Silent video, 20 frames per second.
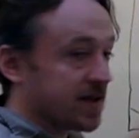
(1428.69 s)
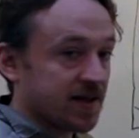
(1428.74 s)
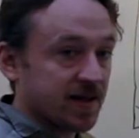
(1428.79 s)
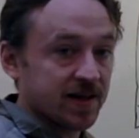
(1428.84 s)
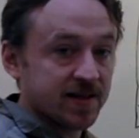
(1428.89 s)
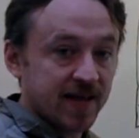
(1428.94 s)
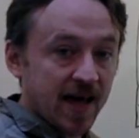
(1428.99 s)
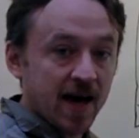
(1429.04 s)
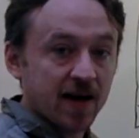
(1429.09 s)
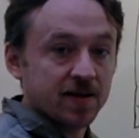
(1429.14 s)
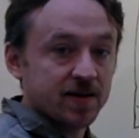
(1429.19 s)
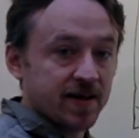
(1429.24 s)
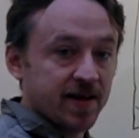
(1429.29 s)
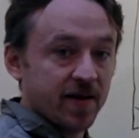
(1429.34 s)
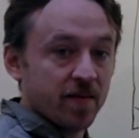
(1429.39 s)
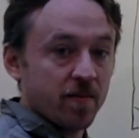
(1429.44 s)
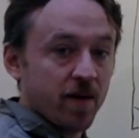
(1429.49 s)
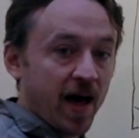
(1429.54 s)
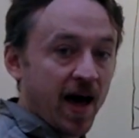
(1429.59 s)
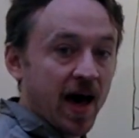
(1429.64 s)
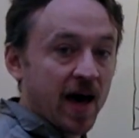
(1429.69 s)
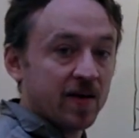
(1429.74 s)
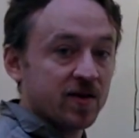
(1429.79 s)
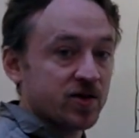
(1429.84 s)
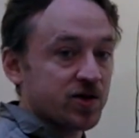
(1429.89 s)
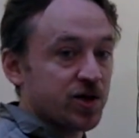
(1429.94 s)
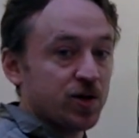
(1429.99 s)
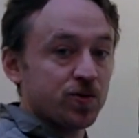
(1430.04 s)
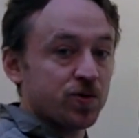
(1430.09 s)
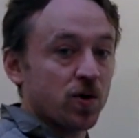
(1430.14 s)
at the exact same path,
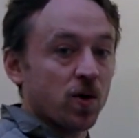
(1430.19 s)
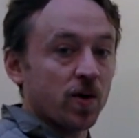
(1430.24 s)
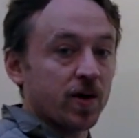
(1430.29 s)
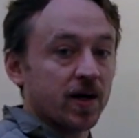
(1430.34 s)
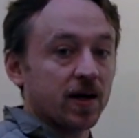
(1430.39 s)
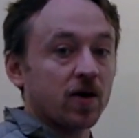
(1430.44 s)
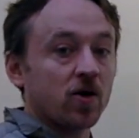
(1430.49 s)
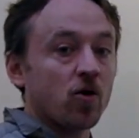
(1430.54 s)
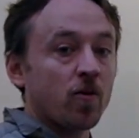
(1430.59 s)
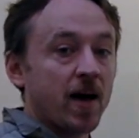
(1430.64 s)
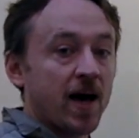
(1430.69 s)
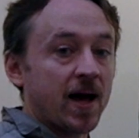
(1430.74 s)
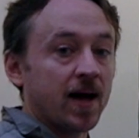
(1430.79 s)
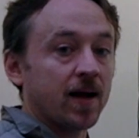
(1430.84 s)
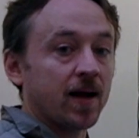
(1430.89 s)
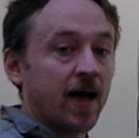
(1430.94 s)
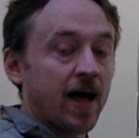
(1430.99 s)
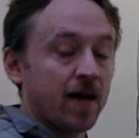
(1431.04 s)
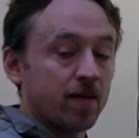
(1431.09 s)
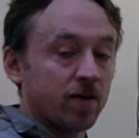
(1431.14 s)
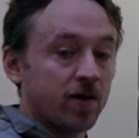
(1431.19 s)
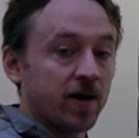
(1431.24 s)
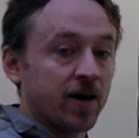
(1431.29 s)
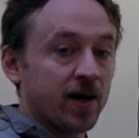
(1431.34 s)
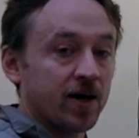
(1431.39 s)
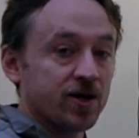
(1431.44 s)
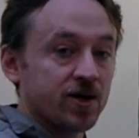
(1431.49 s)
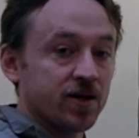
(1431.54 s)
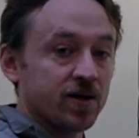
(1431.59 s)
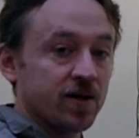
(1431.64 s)
so you don't get chromatic
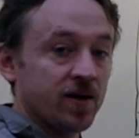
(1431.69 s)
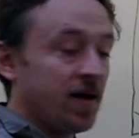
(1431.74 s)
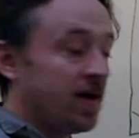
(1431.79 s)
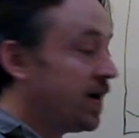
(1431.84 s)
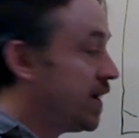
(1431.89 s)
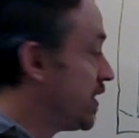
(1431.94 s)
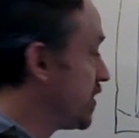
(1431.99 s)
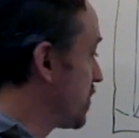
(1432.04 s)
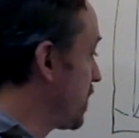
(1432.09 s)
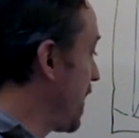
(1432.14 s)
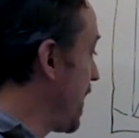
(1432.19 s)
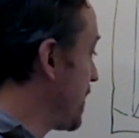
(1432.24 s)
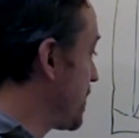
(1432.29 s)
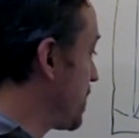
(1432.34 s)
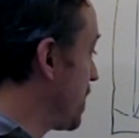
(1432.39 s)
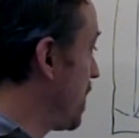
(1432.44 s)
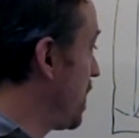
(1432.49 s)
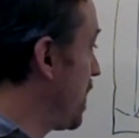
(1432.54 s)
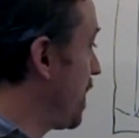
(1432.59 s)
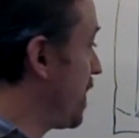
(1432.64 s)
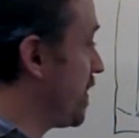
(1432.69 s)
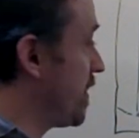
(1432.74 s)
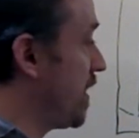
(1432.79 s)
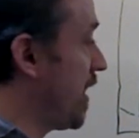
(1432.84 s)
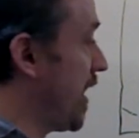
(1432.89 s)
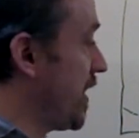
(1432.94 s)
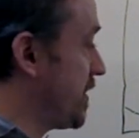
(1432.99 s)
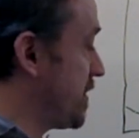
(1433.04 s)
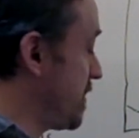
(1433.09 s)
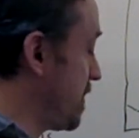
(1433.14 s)
aberration. So that's another
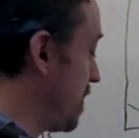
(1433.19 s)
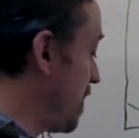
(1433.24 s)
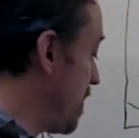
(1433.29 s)
nice